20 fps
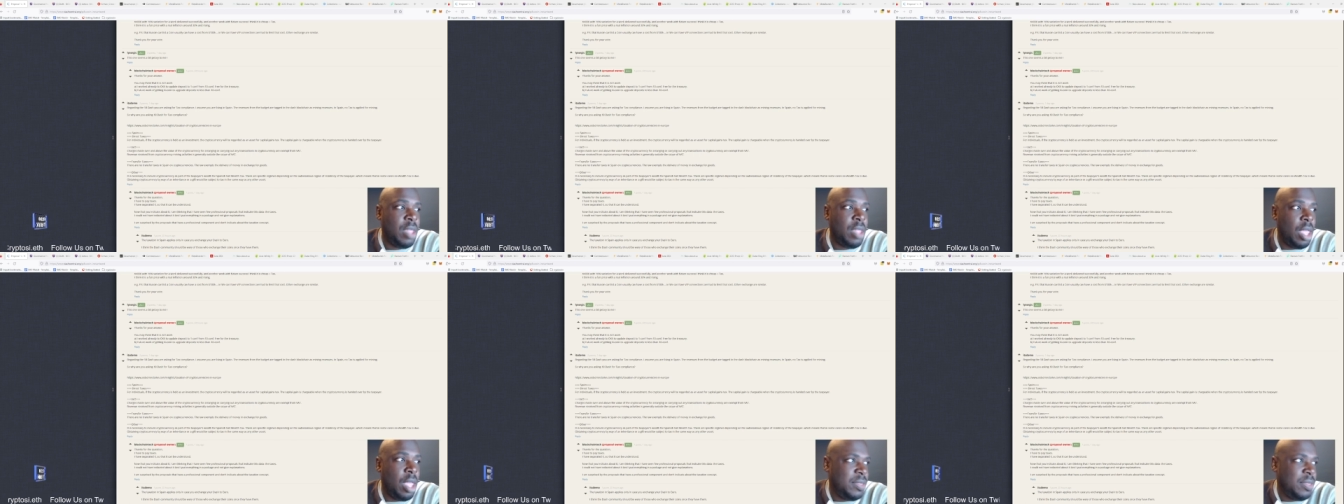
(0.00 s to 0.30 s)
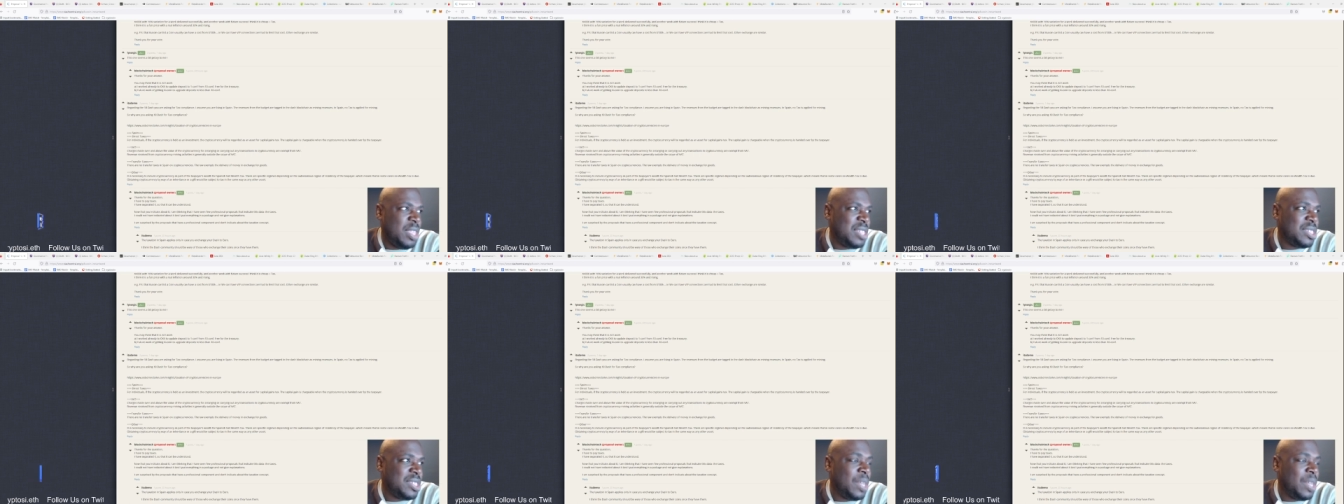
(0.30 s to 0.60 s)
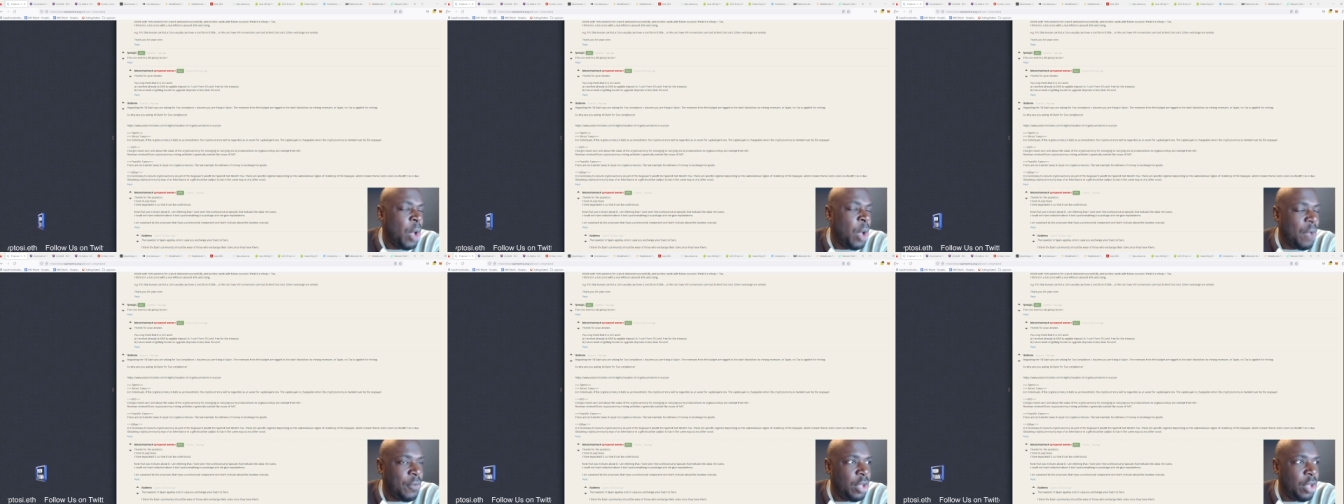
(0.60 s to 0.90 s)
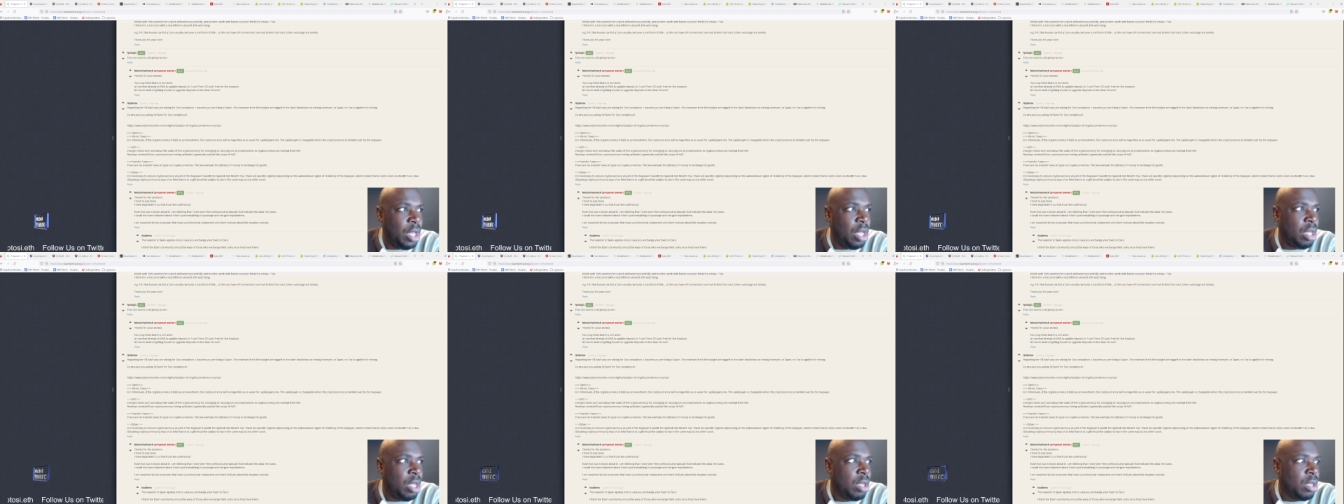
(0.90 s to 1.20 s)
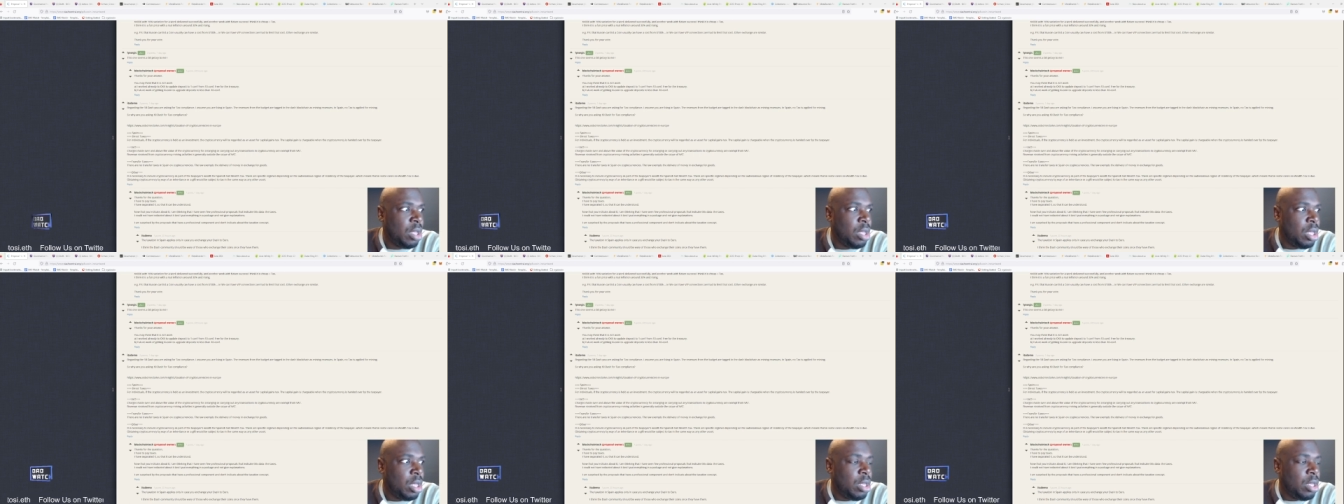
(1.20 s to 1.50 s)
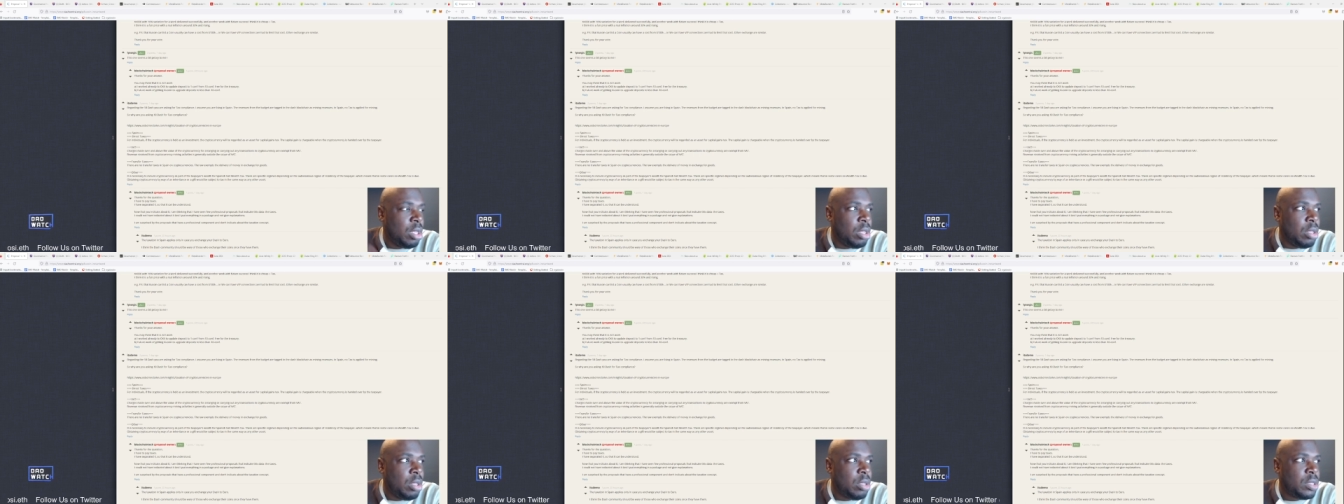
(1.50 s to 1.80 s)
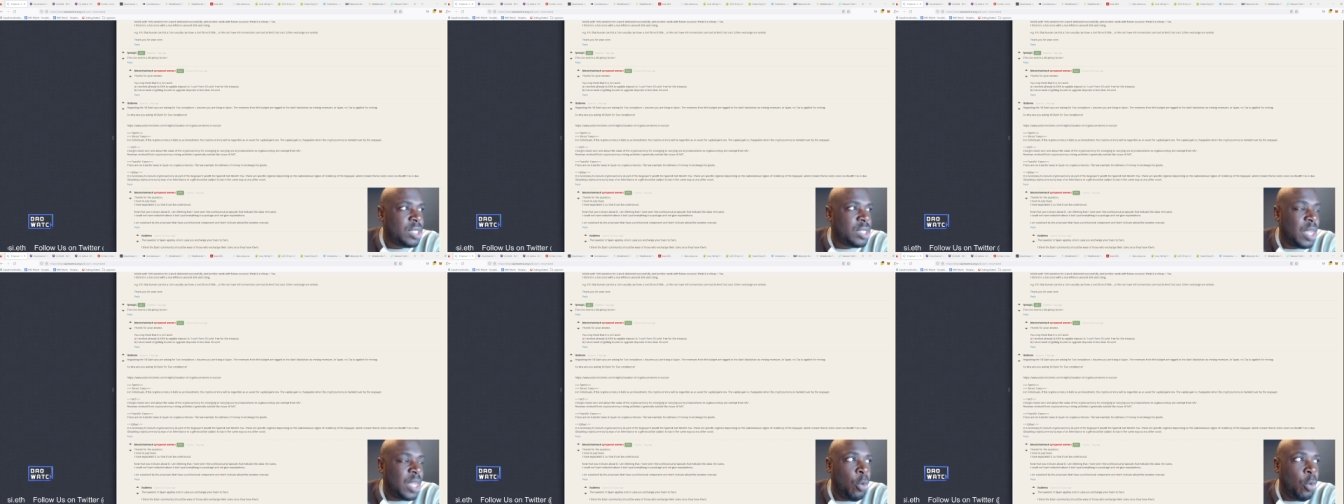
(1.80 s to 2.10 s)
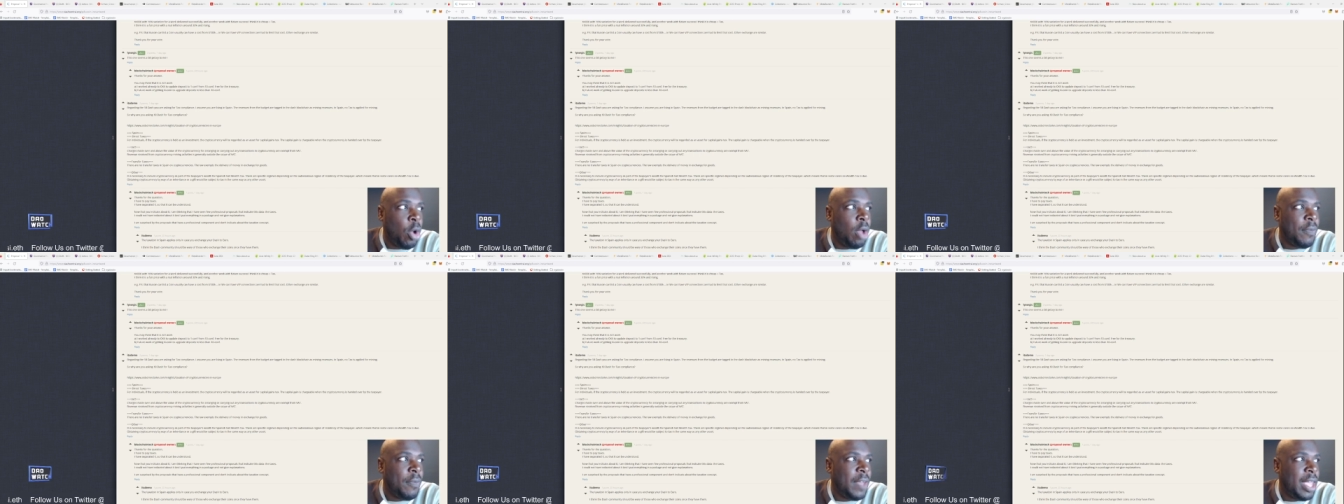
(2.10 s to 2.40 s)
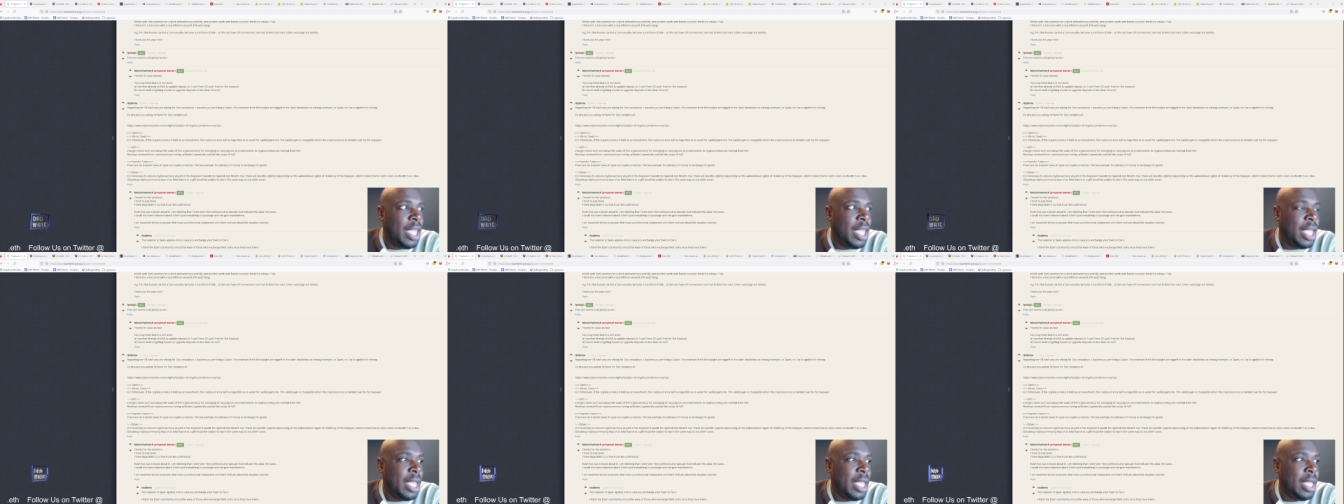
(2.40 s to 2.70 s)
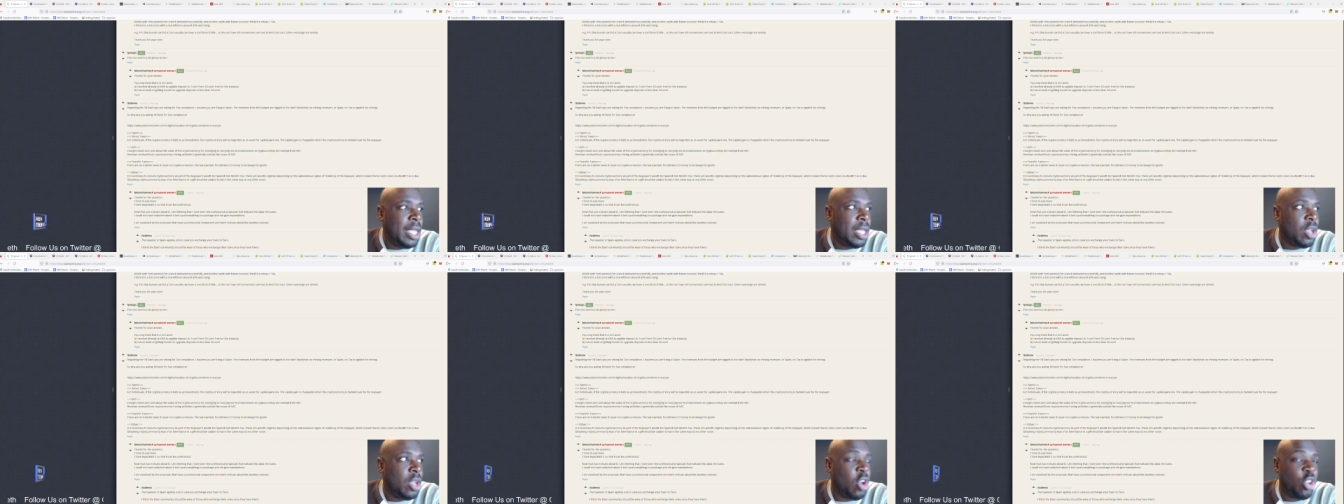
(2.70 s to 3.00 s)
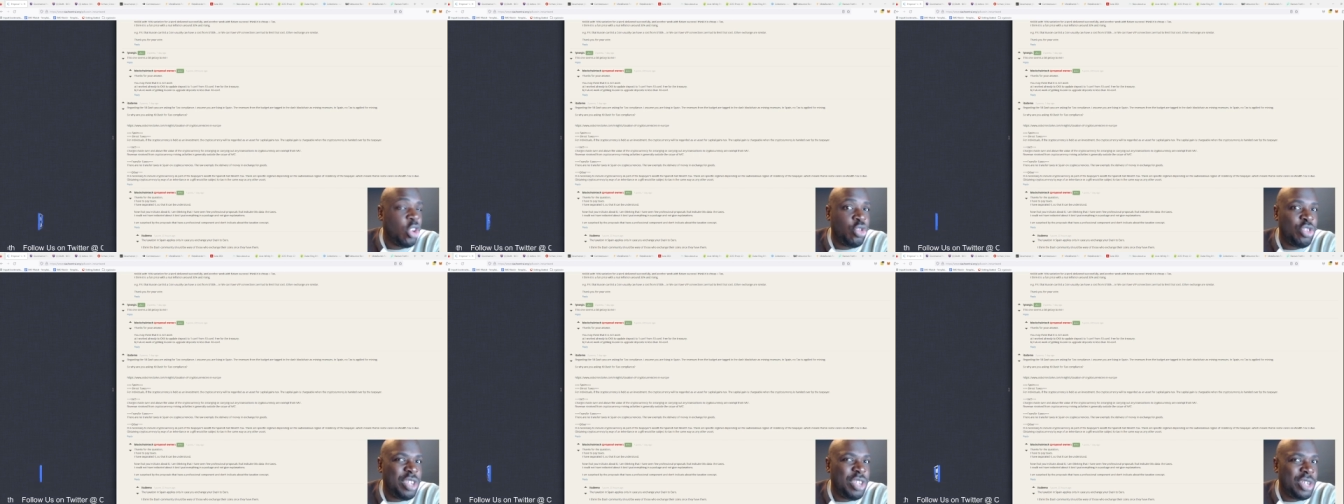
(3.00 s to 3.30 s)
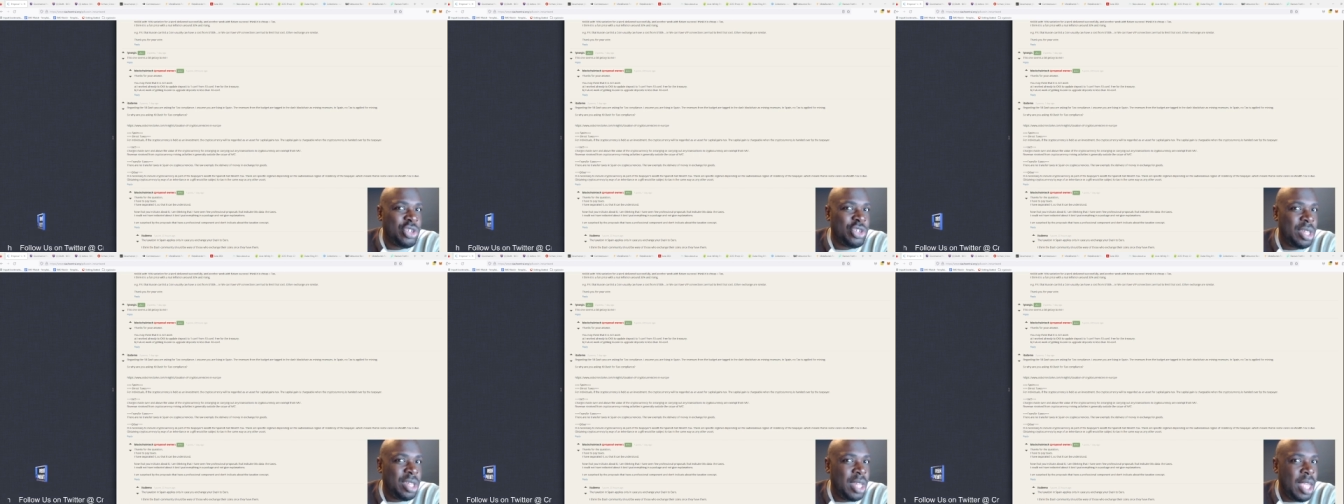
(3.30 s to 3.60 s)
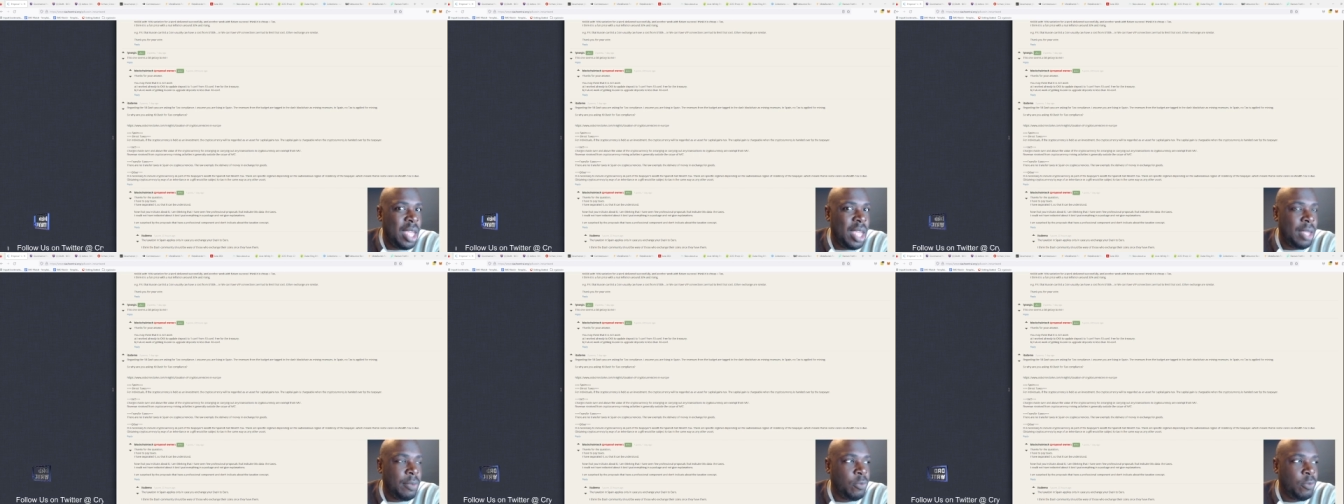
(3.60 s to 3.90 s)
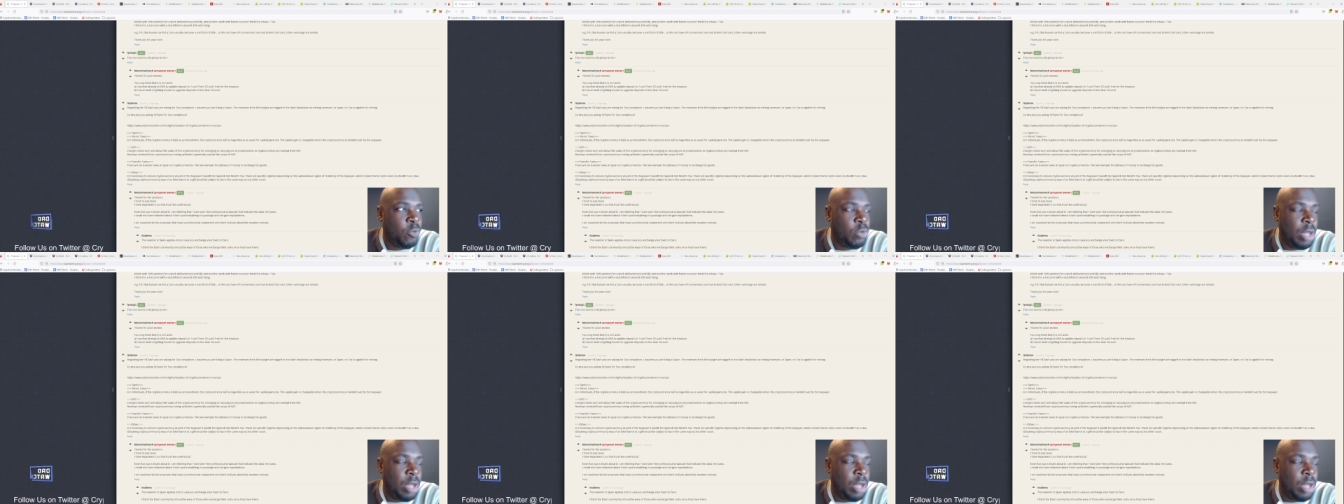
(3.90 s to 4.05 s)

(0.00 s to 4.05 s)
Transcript: there's somewhat of a, somewhat of a contradiction there.